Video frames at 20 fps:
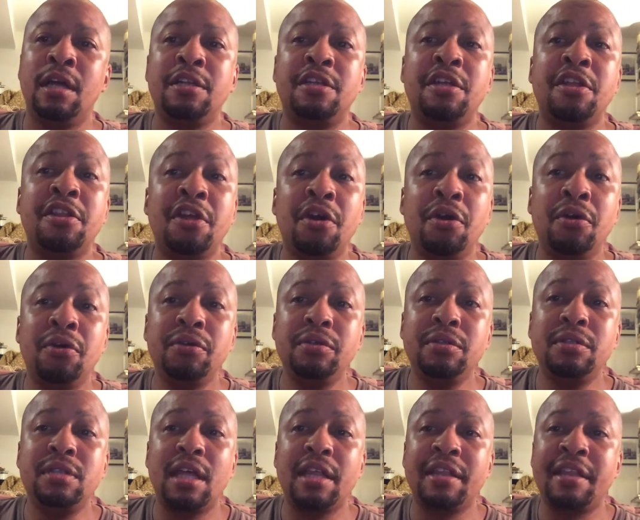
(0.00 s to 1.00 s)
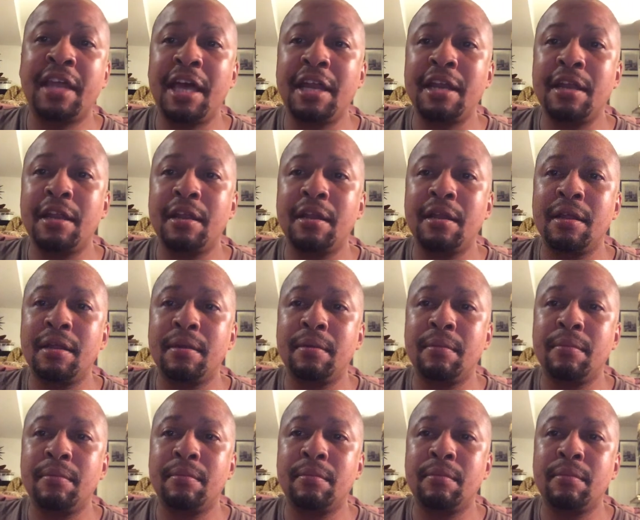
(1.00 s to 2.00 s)
To those that
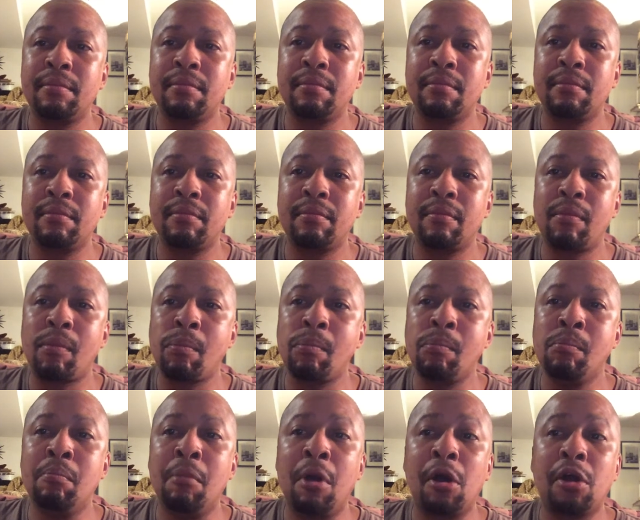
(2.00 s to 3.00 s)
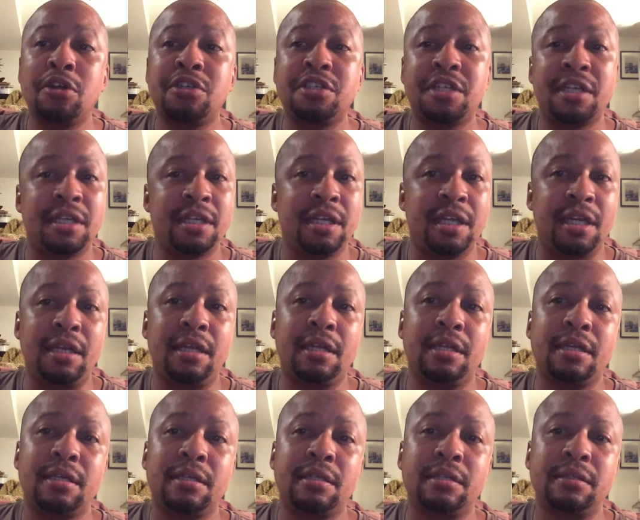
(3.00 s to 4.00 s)
margin
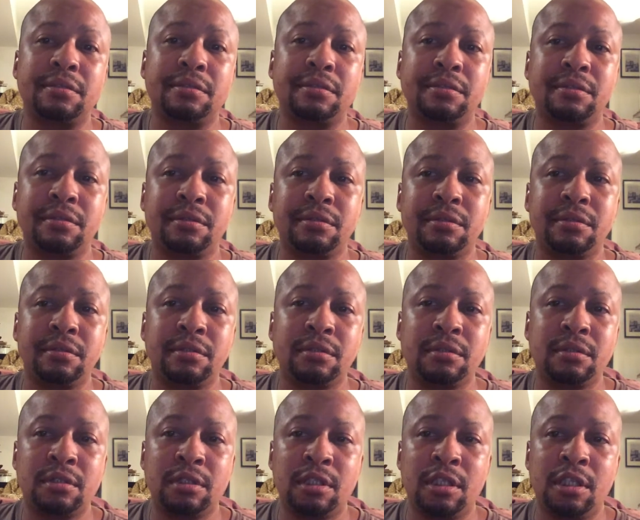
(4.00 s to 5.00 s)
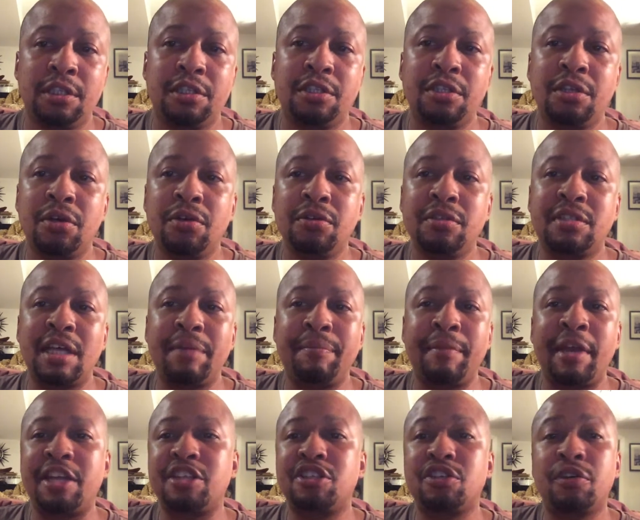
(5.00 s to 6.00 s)
need, to those that
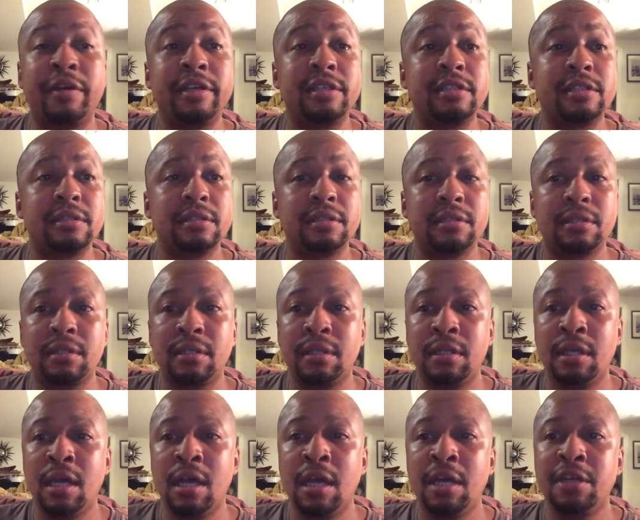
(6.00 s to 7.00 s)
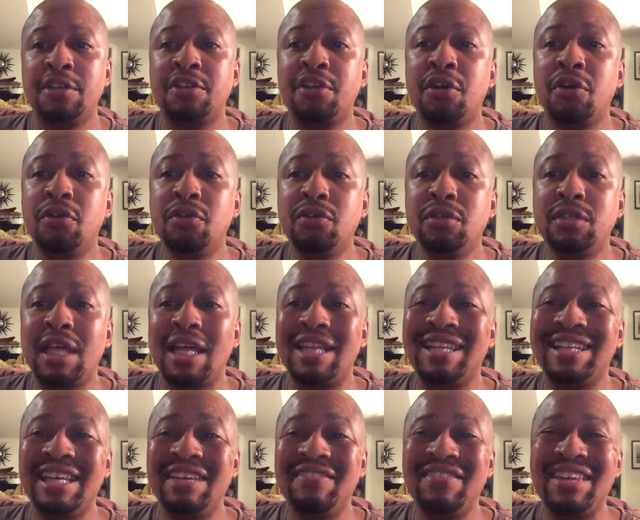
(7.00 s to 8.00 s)
make choice, to those that
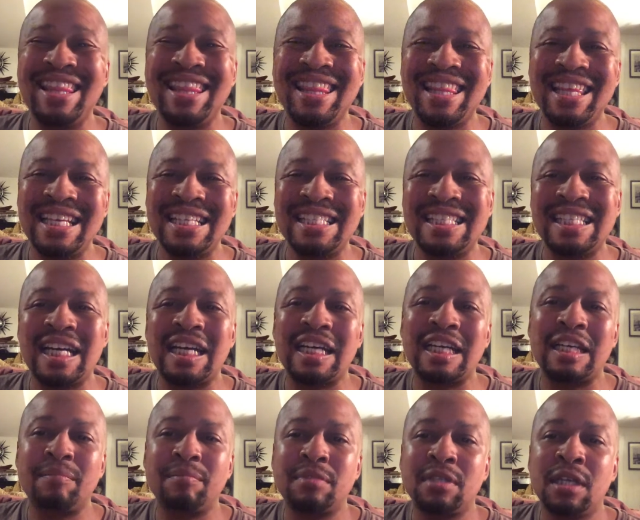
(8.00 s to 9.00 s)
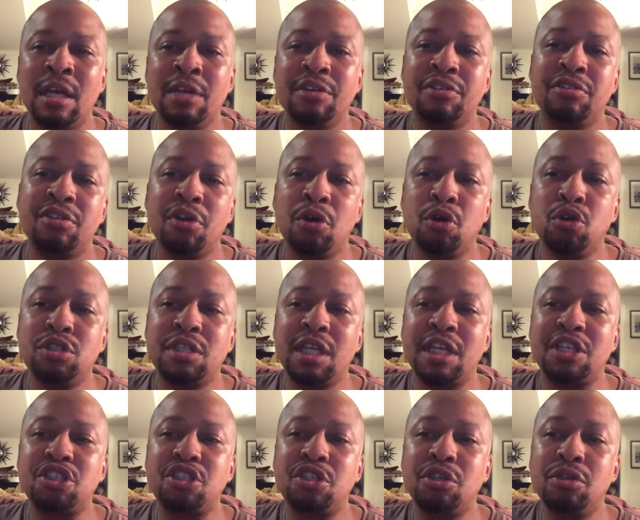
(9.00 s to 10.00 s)
live in these times, to those
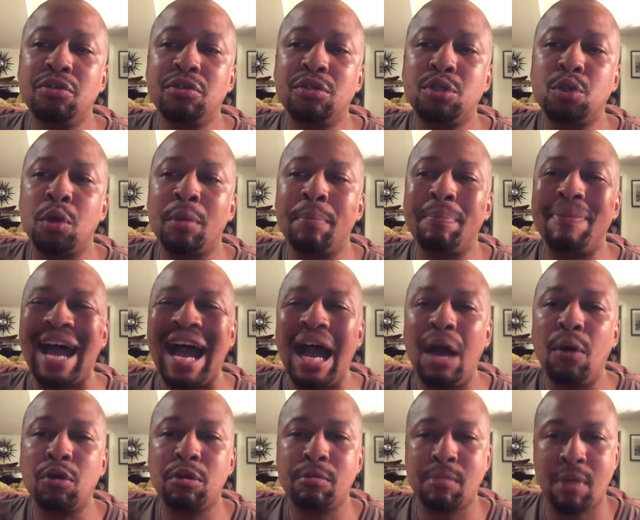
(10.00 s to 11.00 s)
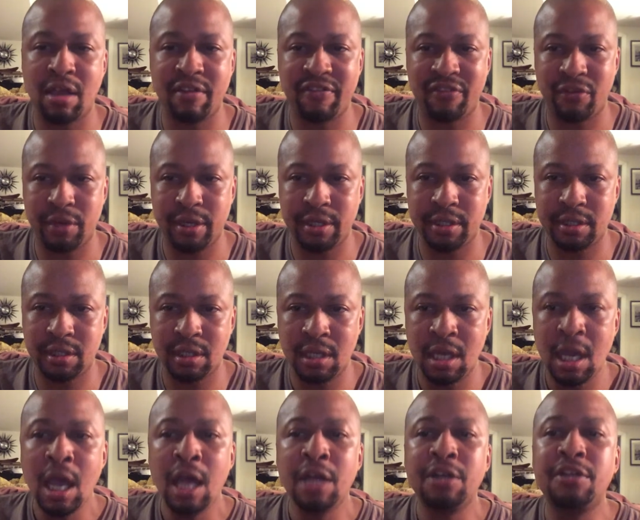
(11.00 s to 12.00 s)
that choose to empower my voice,
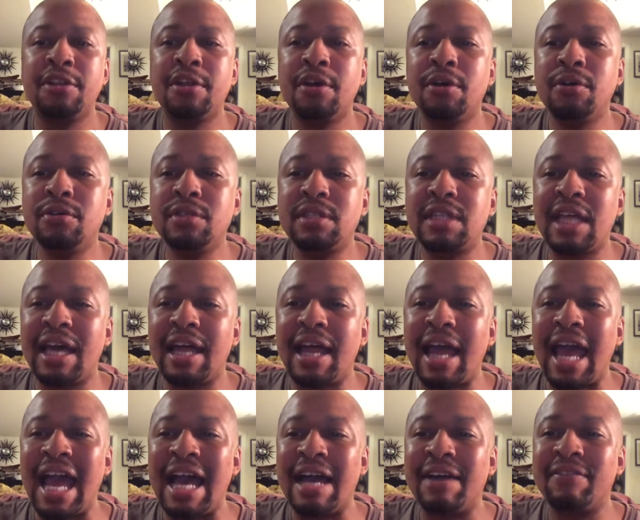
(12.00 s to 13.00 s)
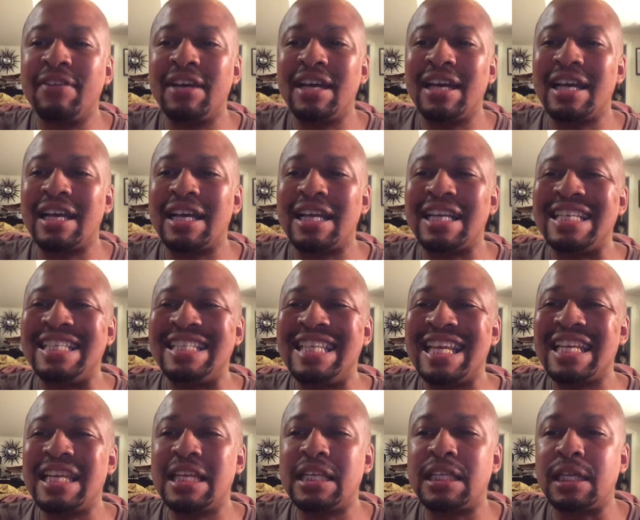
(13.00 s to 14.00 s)
to those that have
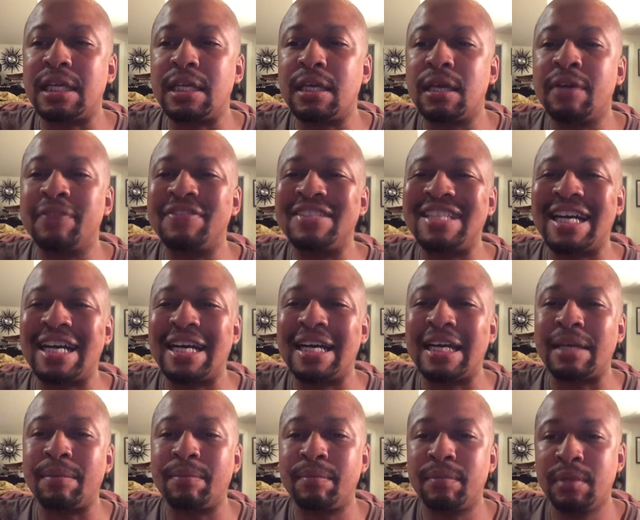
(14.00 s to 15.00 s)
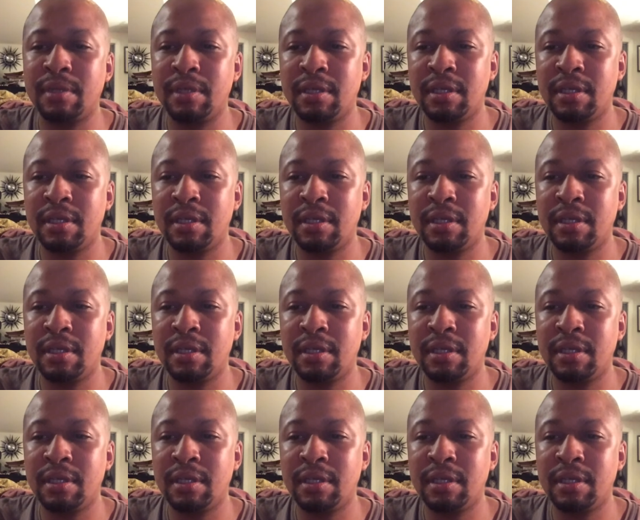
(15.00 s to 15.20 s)
dignity of time,